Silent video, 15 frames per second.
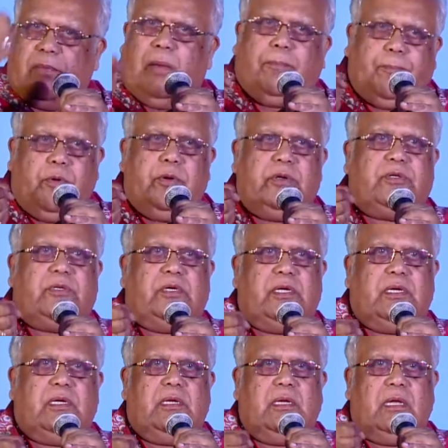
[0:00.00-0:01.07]

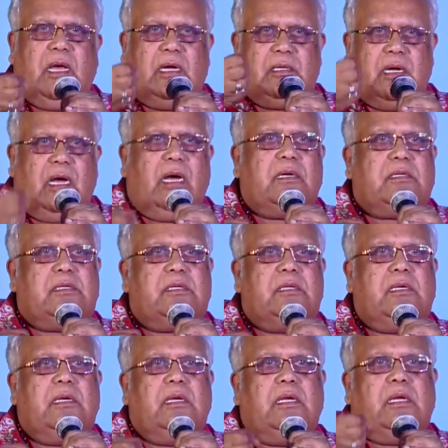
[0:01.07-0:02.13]
poetry and art,
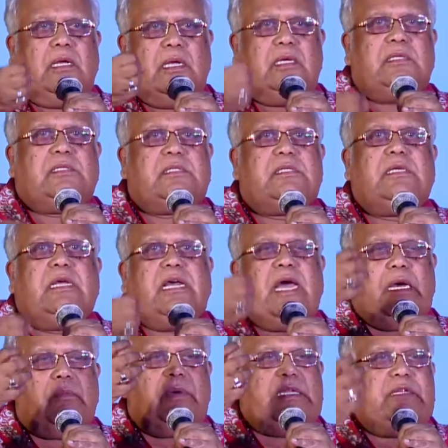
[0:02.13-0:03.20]
is
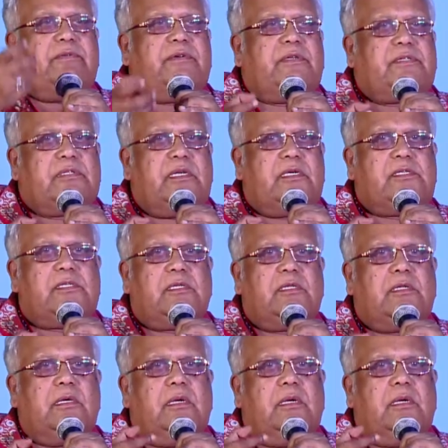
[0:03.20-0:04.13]
a manifestation